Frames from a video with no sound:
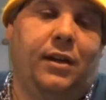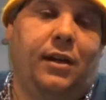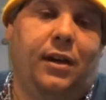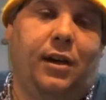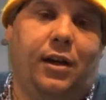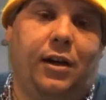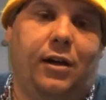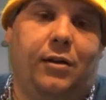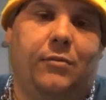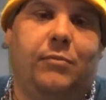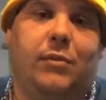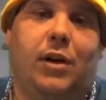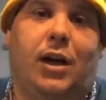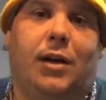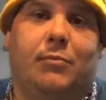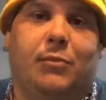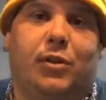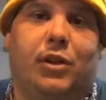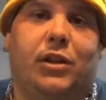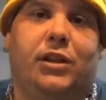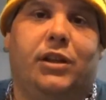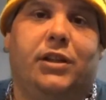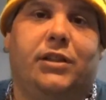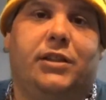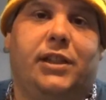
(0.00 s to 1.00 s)
I'm
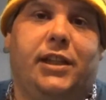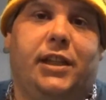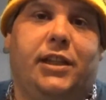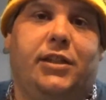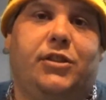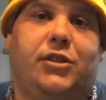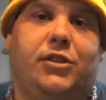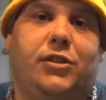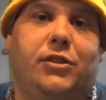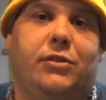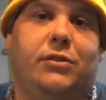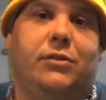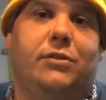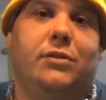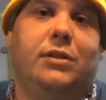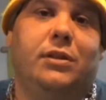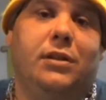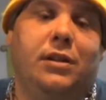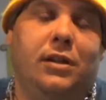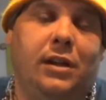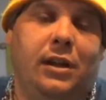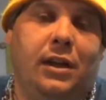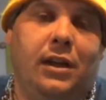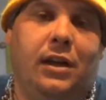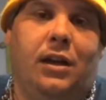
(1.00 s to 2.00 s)
going to teach you
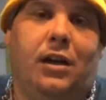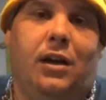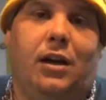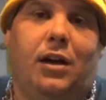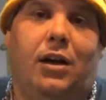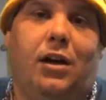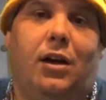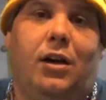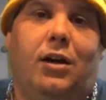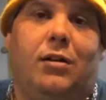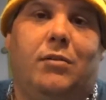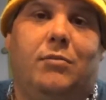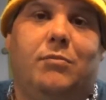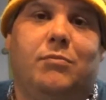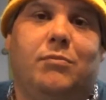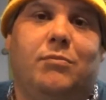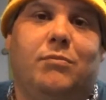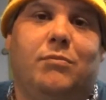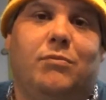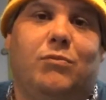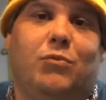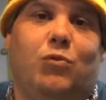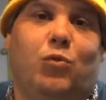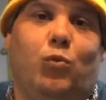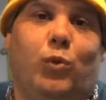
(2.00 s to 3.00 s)

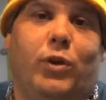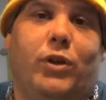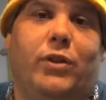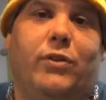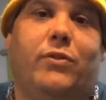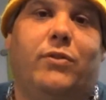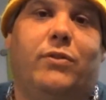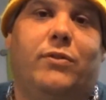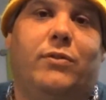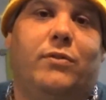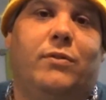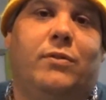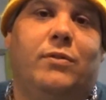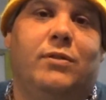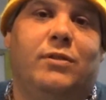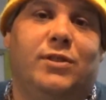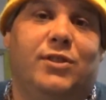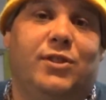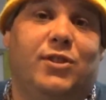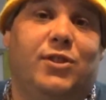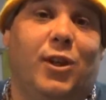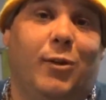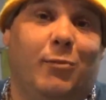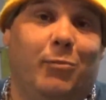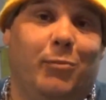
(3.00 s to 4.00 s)
with
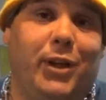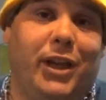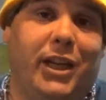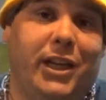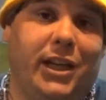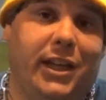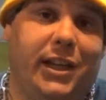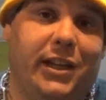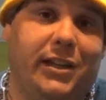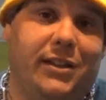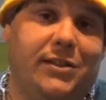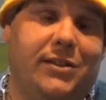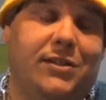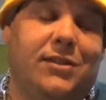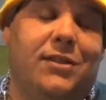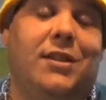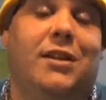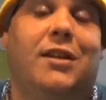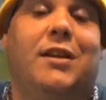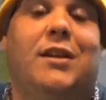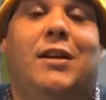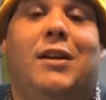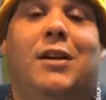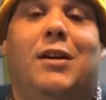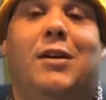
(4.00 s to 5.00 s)
some beatings,
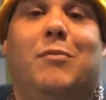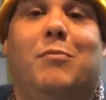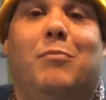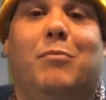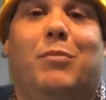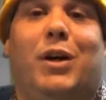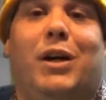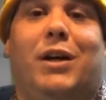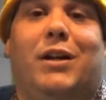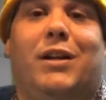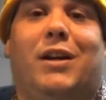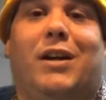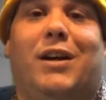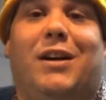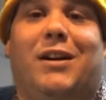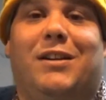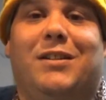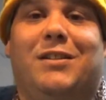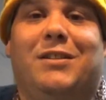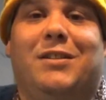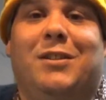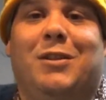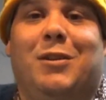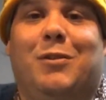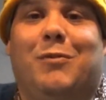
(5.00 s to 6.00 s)

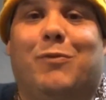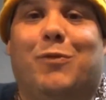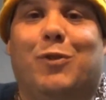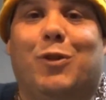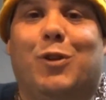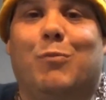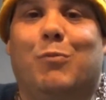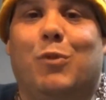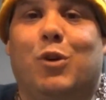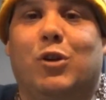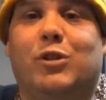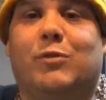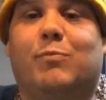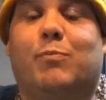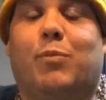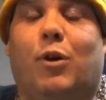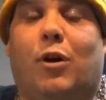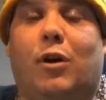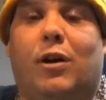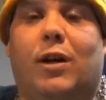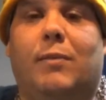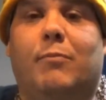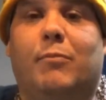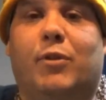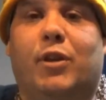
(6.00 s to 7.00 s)
but for the most
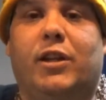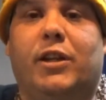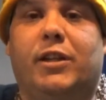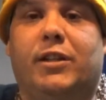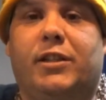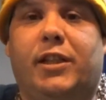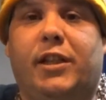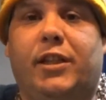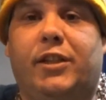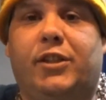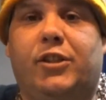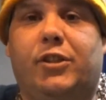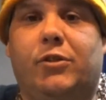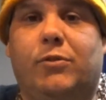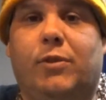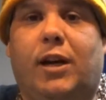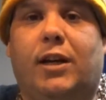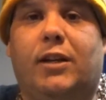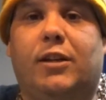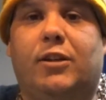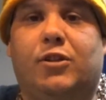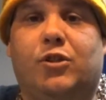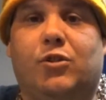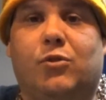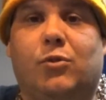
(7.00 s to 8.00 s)
part I'm going to teach you how
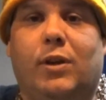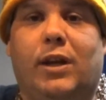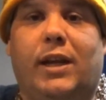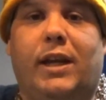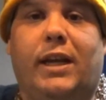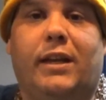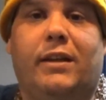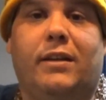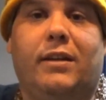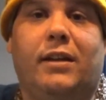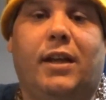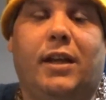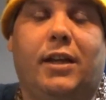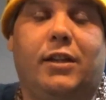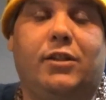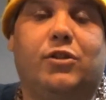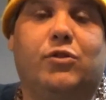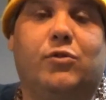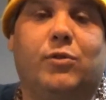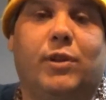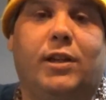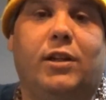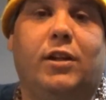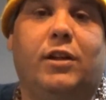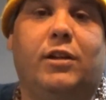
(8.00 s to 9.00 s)
to train
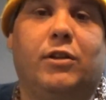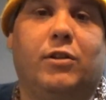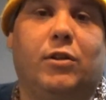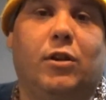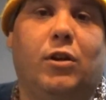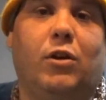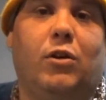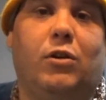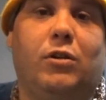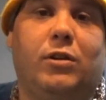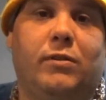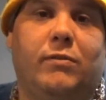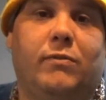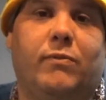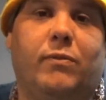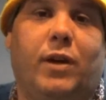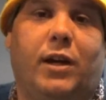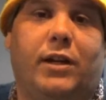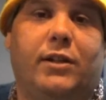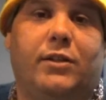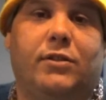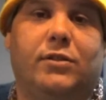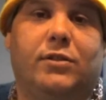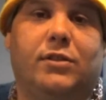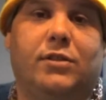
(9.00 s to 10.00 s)
on your own and
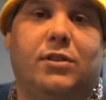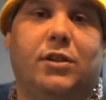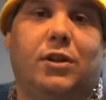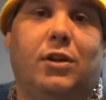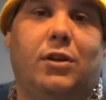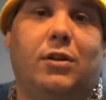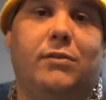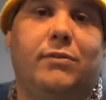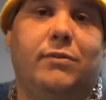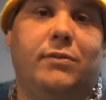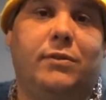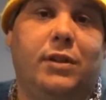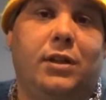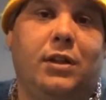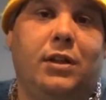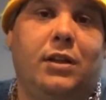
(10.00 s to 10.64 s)
find yourself.